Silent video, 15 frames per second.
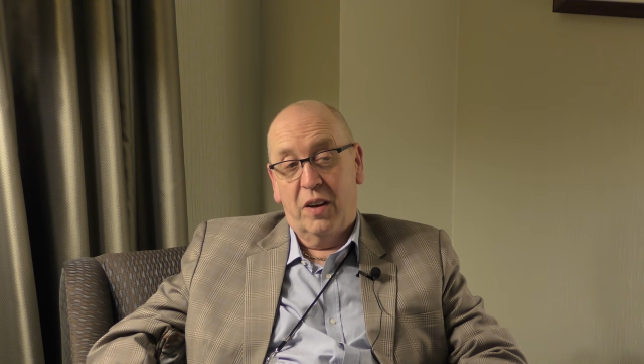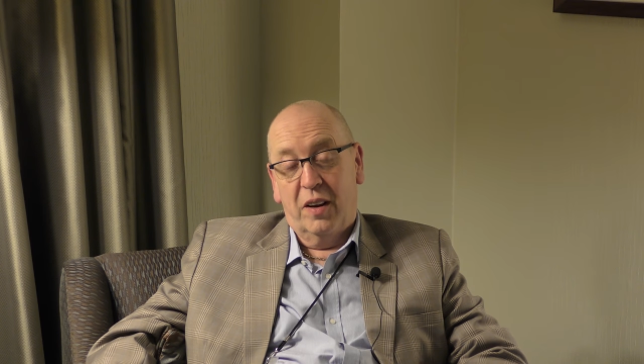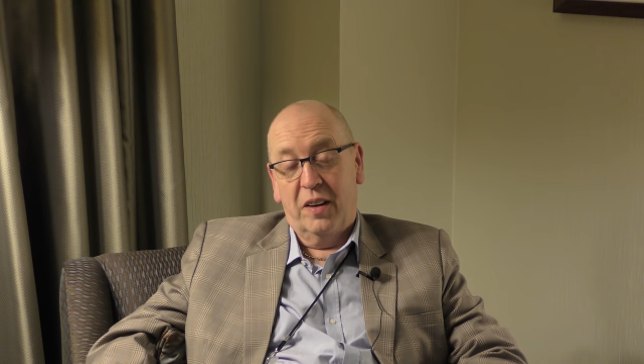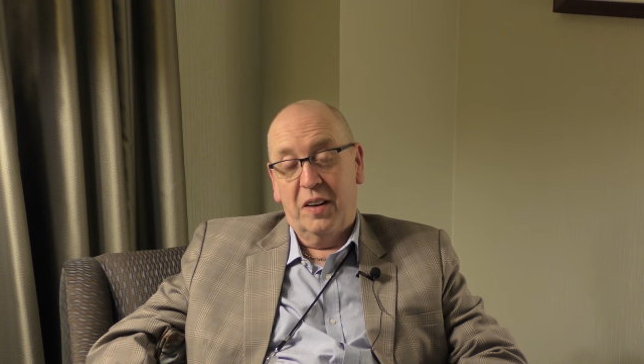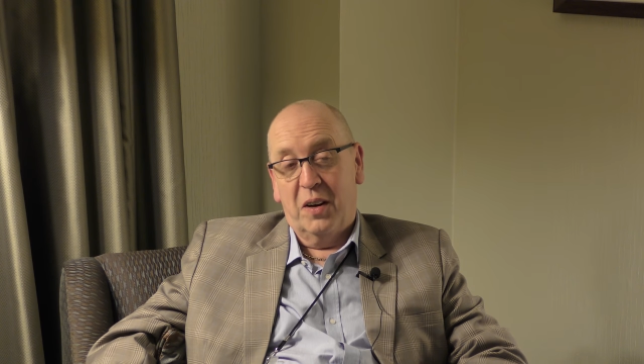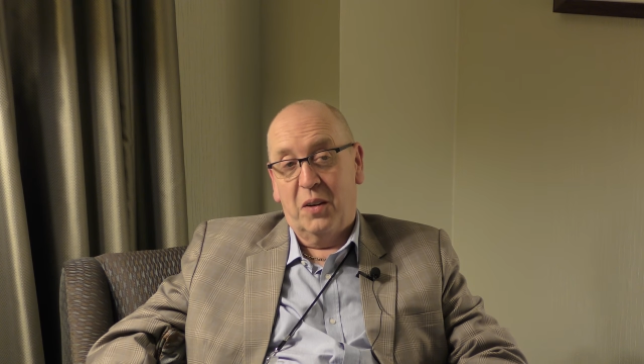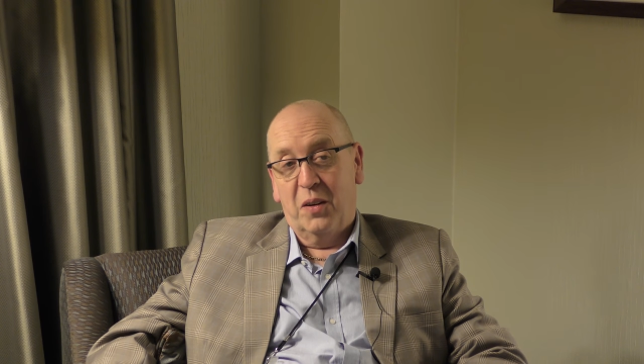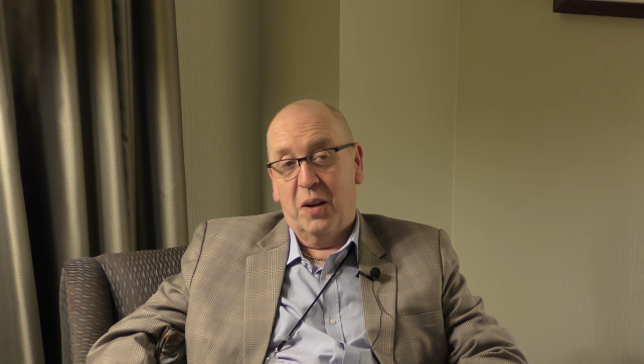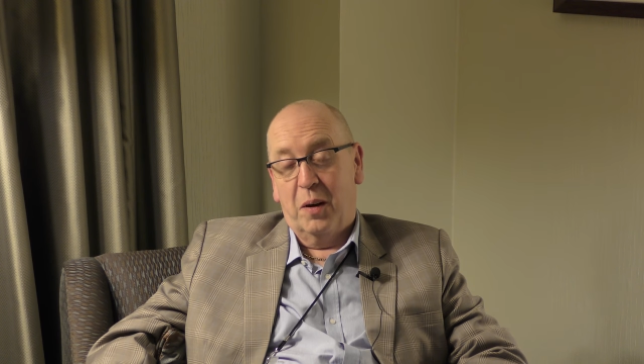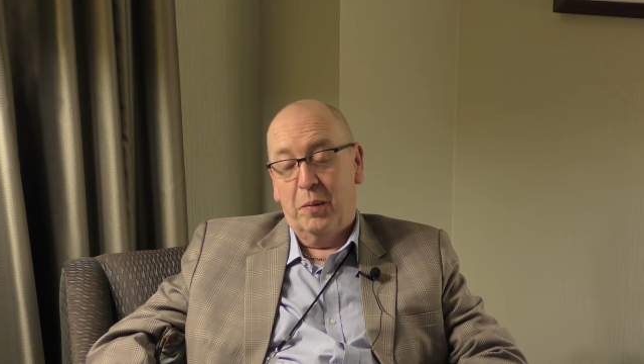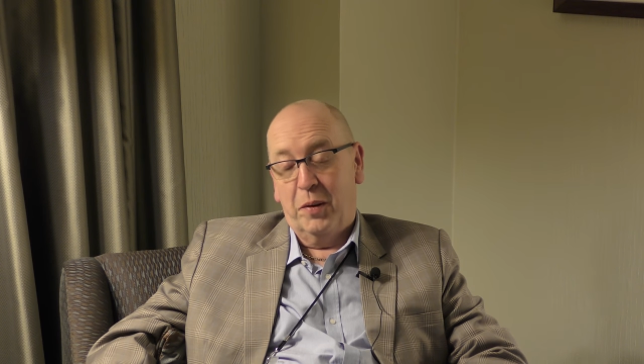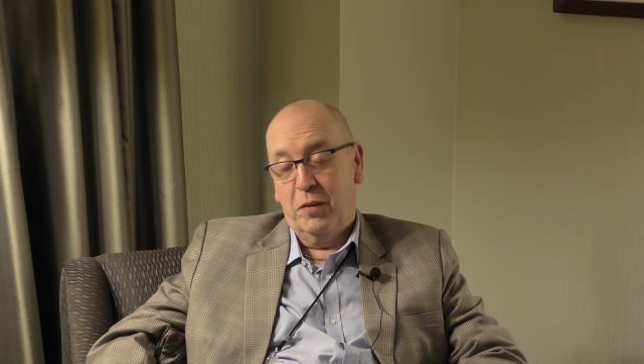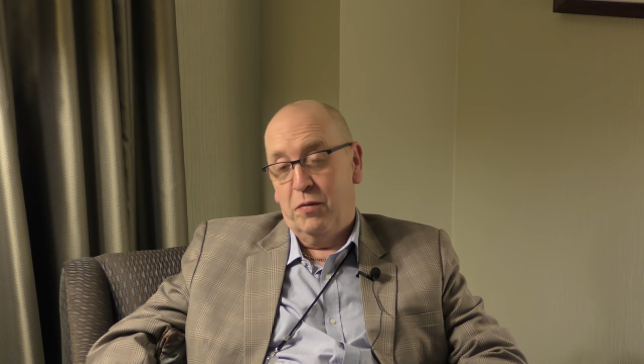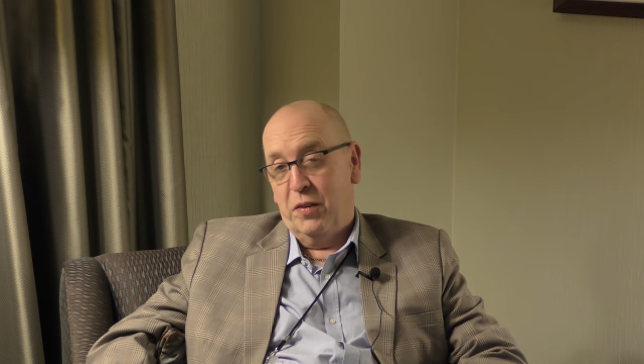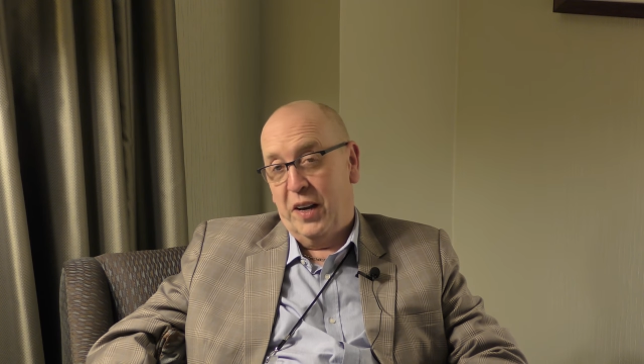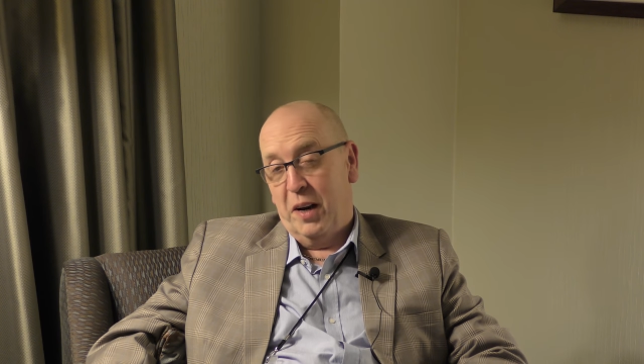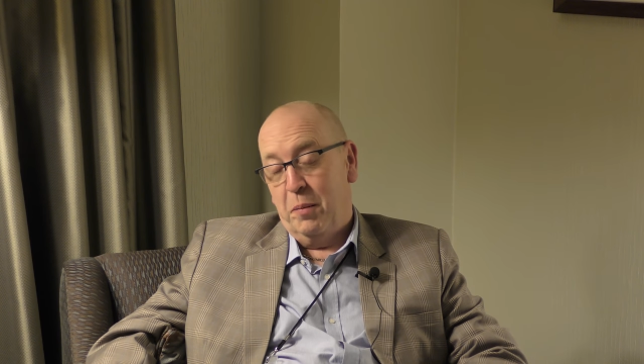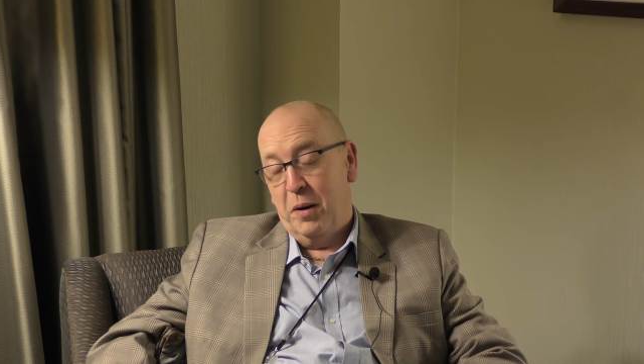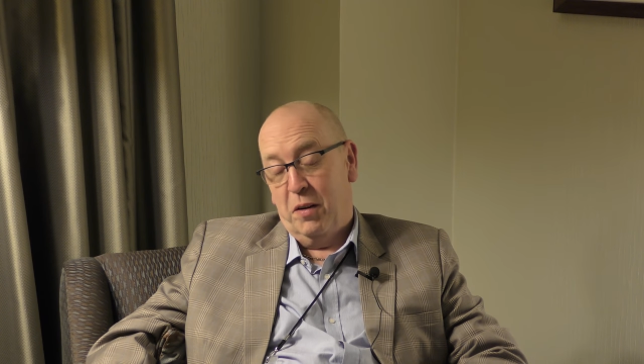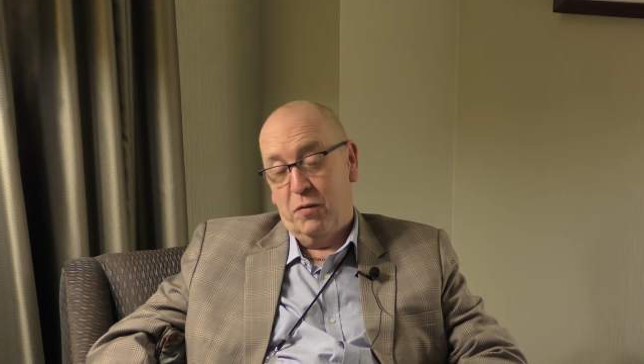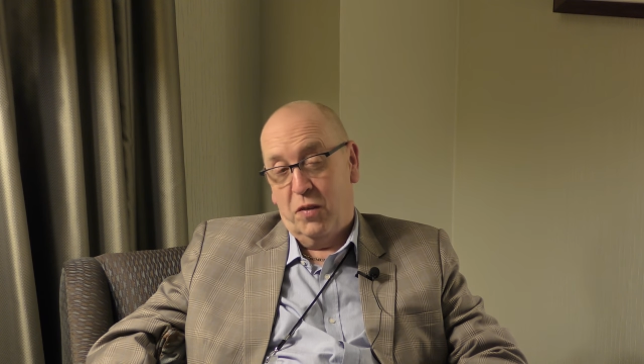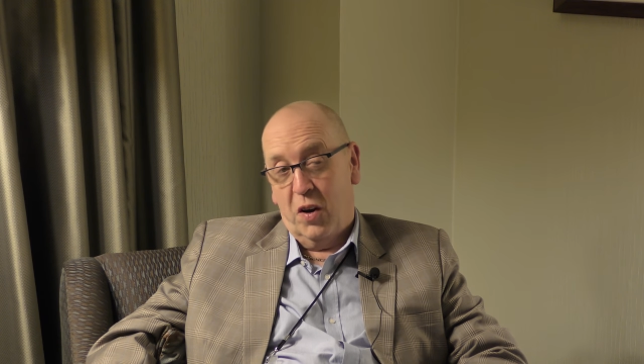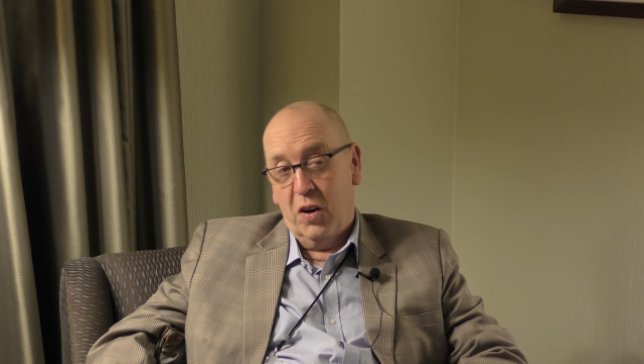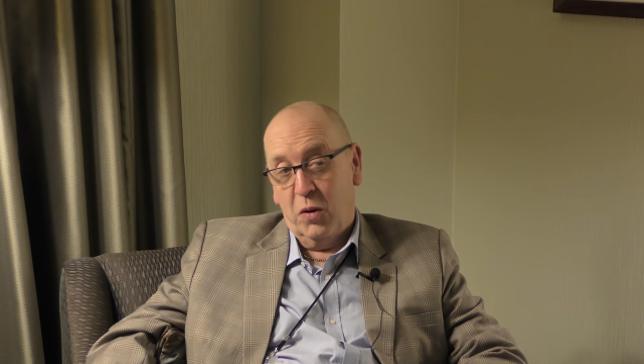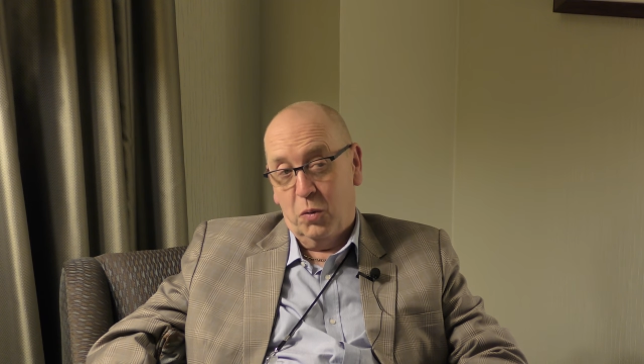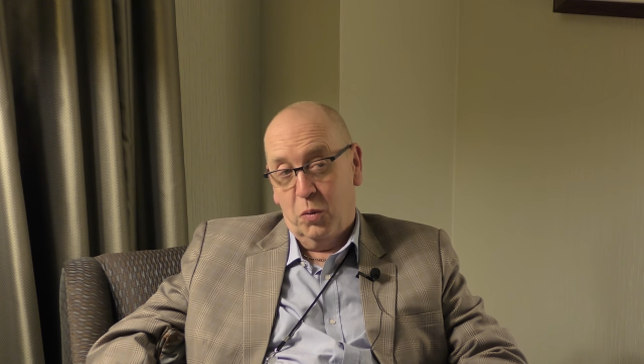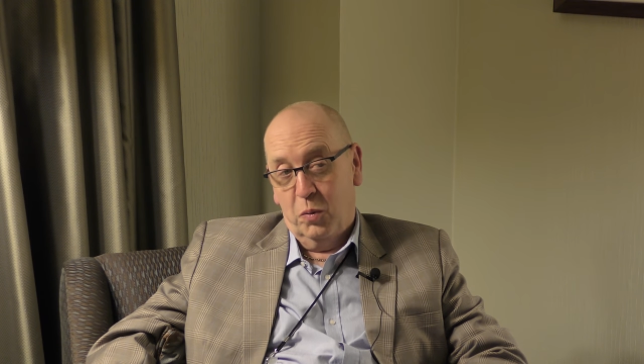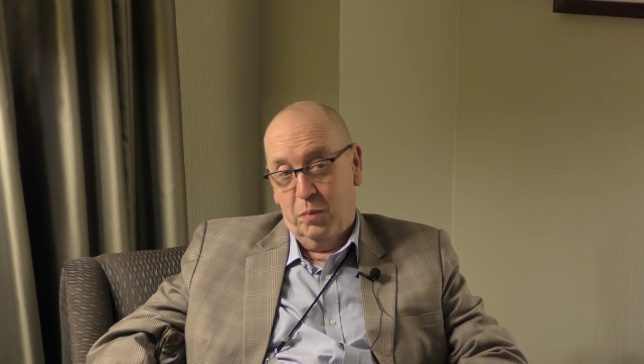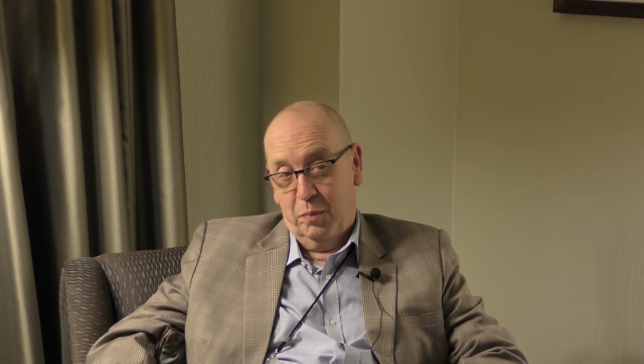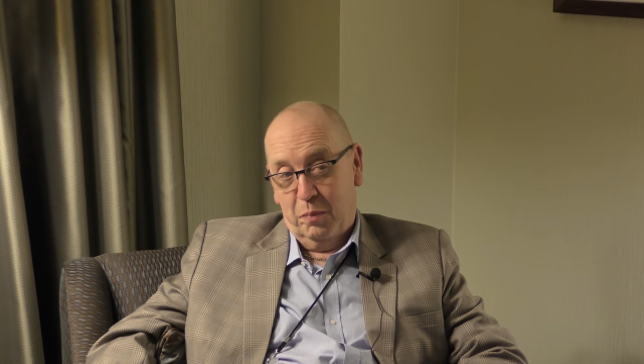You know, I mean, forget about vinyl,